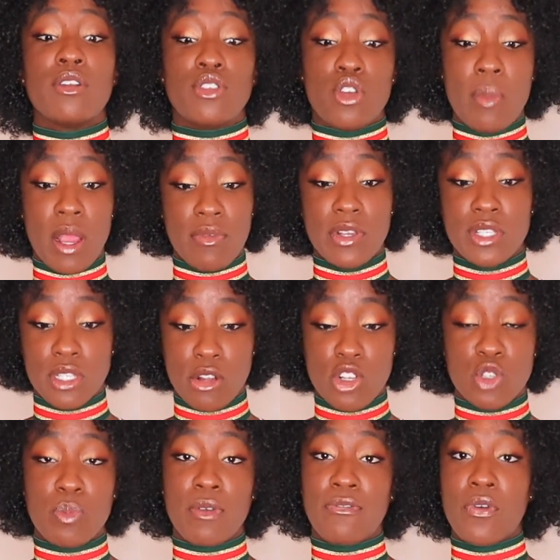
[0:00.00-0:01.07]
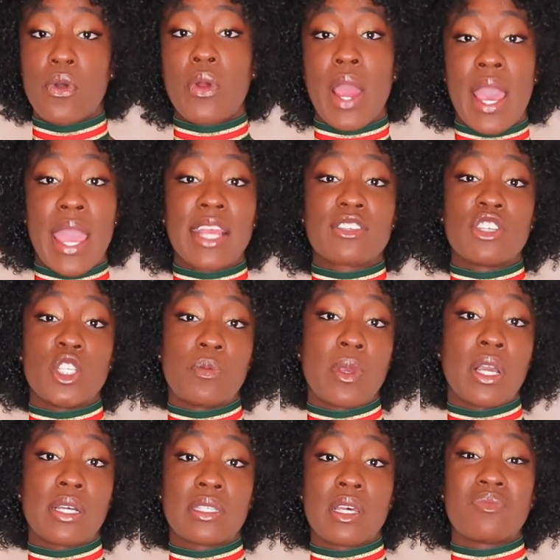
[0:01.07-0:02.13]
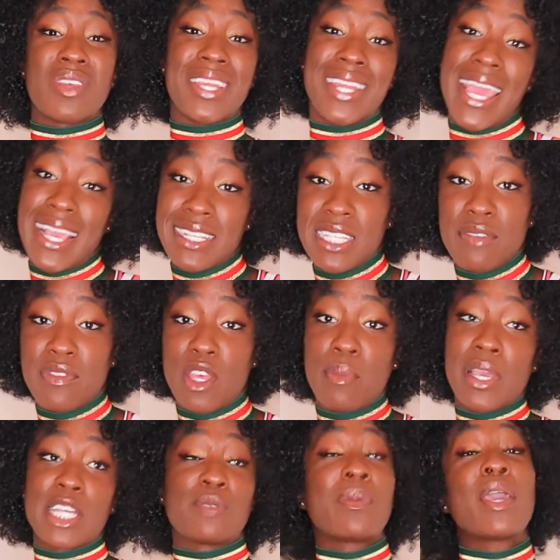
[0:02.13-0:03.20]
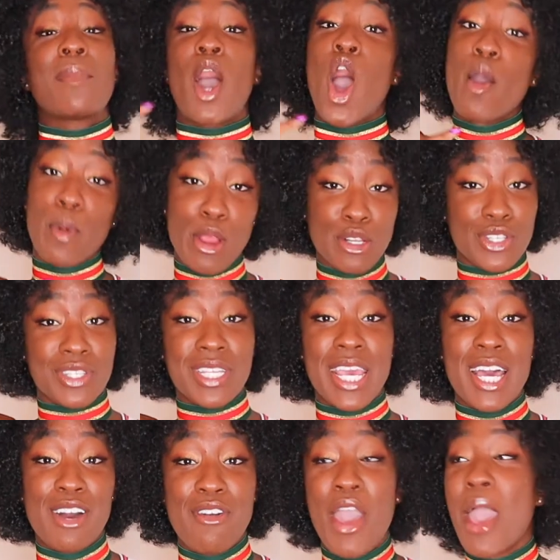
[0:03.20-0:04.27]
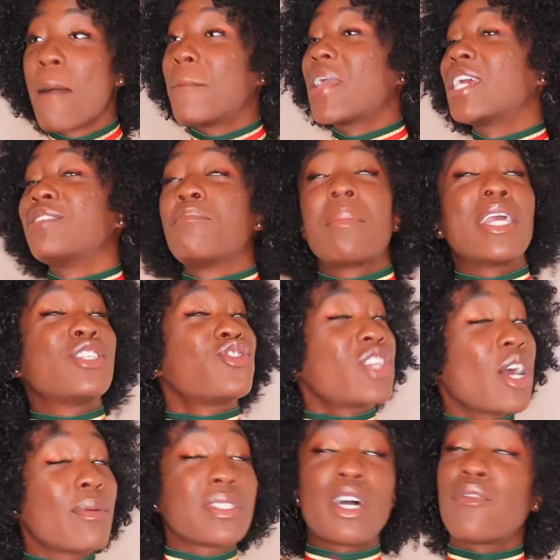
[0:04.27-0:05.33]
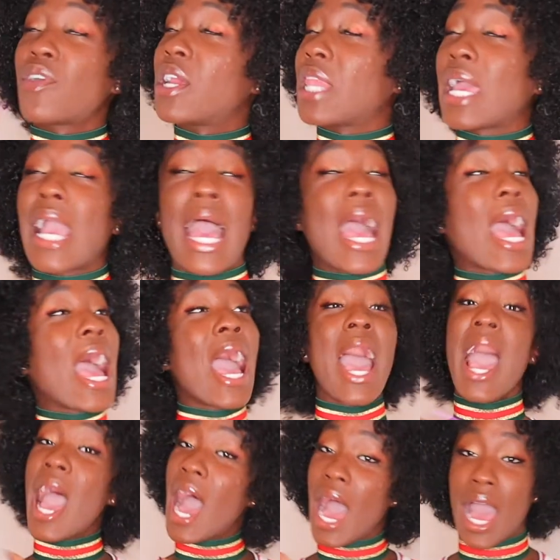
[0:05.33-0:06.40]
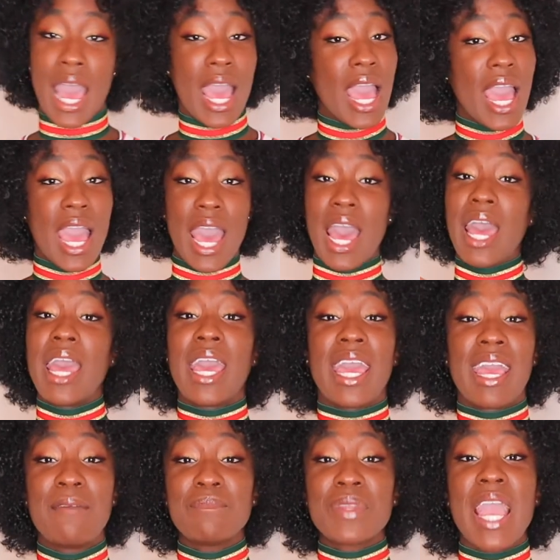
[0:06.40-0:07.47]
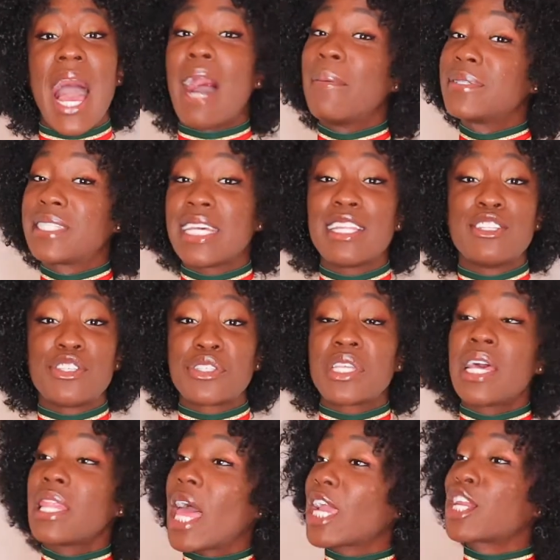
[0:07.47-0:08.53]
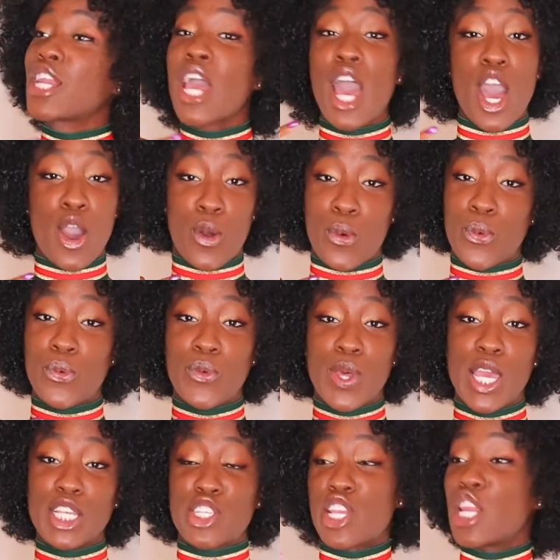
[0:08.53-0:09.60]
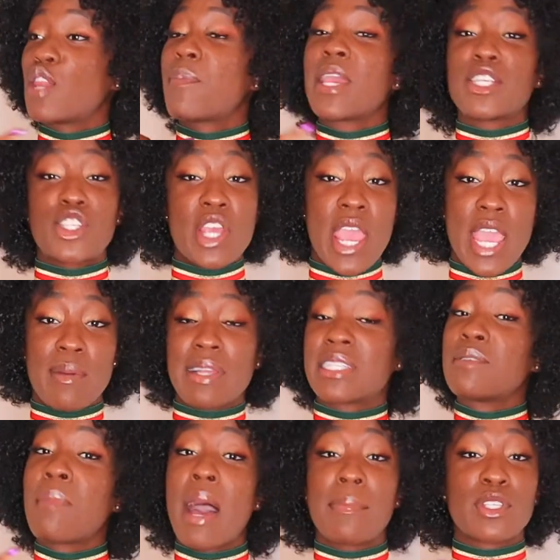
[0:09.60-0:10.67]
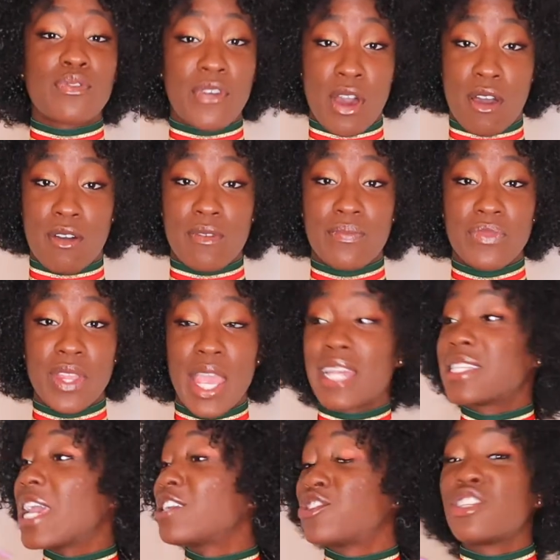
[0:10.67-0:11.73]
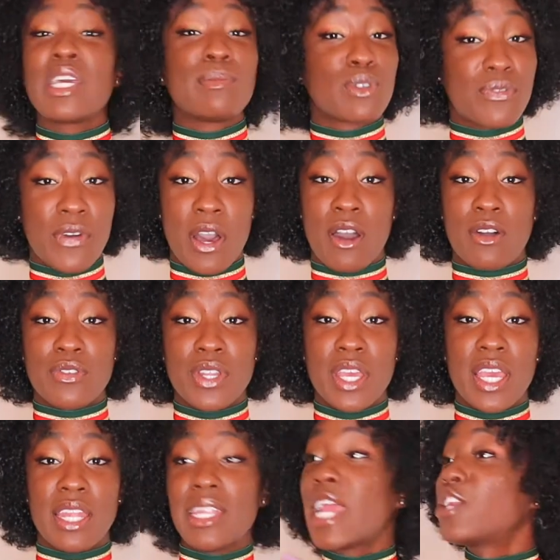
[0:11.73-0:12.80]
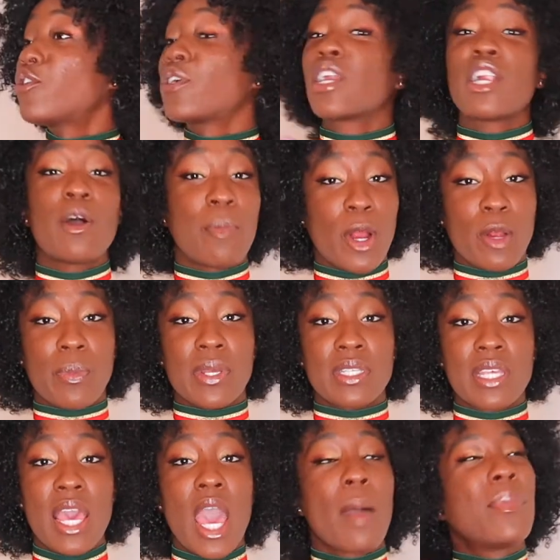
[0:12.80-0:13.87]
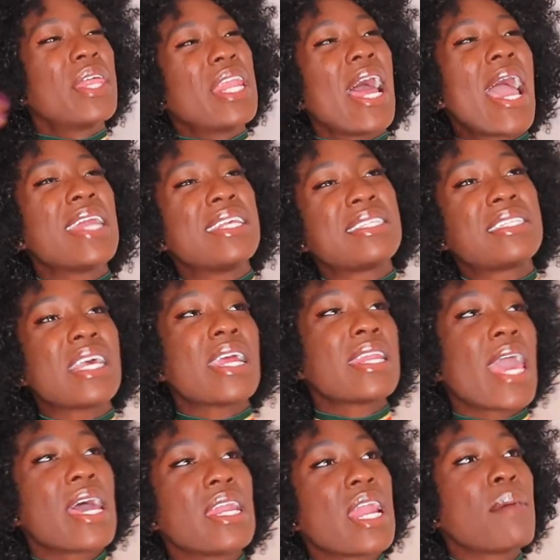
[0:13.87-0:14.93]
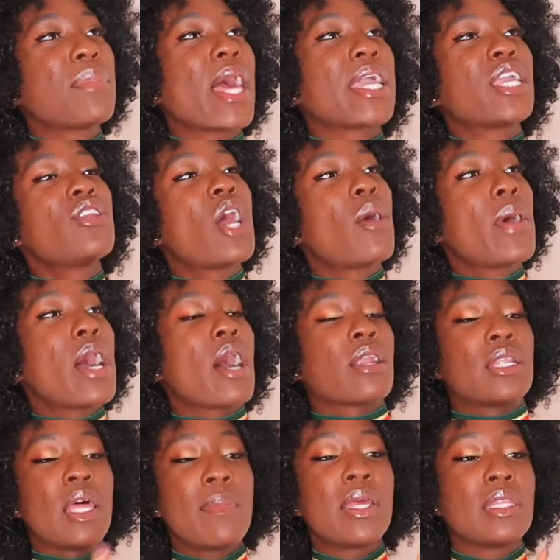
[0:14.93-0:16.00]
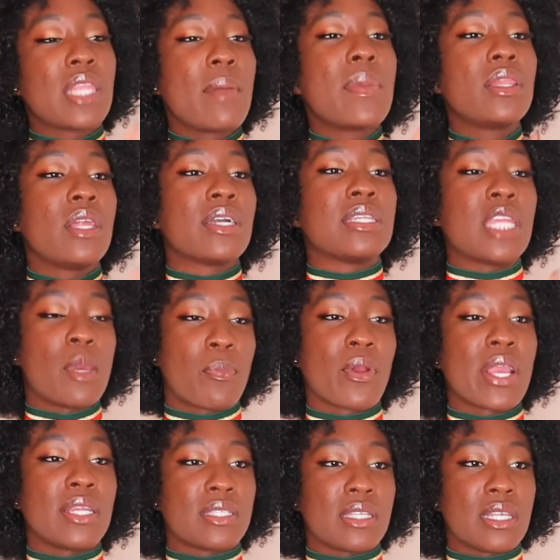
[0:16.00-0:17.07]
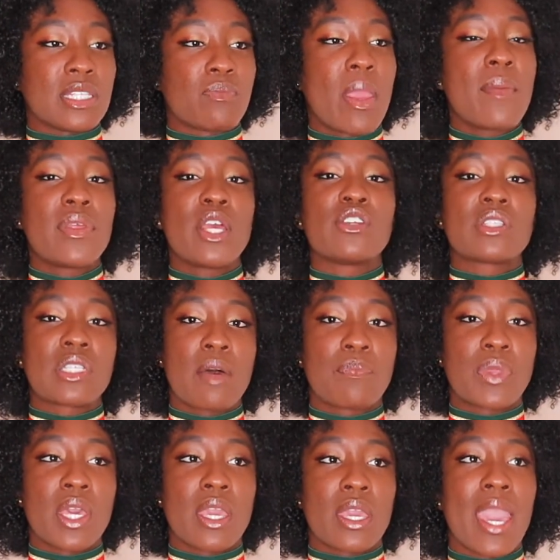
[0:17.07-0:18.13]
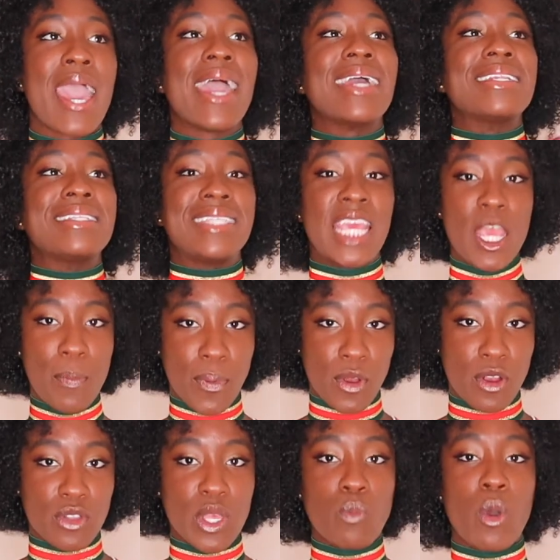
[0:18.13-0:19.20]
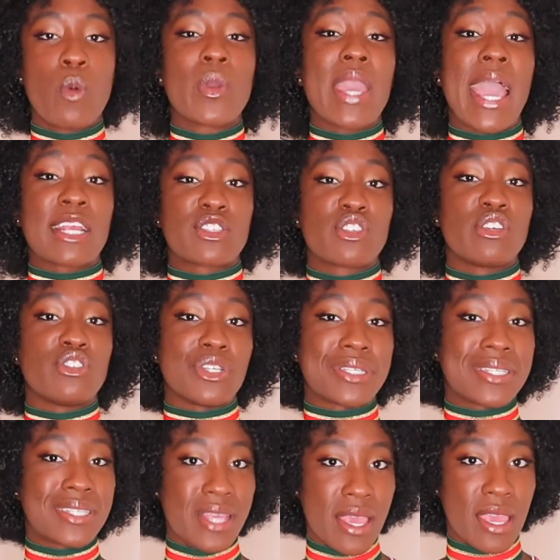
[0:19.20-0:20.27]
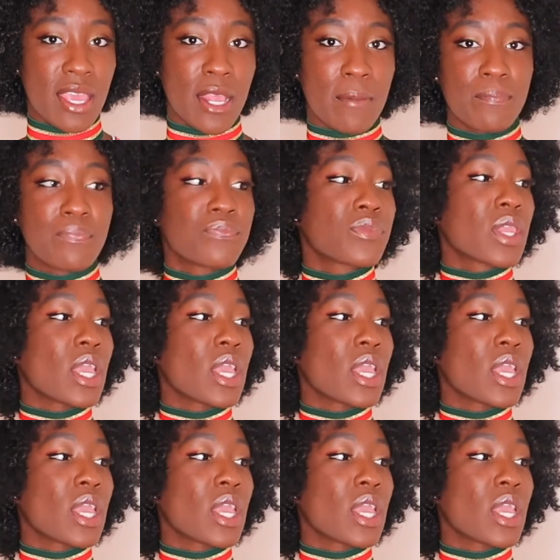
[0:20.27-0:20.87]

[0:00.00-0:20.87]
do my research before I actually speak on something negatively, because me and my homegirl Giselle, me and Giselle was over here like, I was telling Giselle, like, no, she need to be ashamed. It's the mama's fault. It's H&M's fault. They doing it on purpose. But then I had to sit down and I'm like, hold on, let me look deeper into this. Maybe there's something deeper than what we actually are just seeing.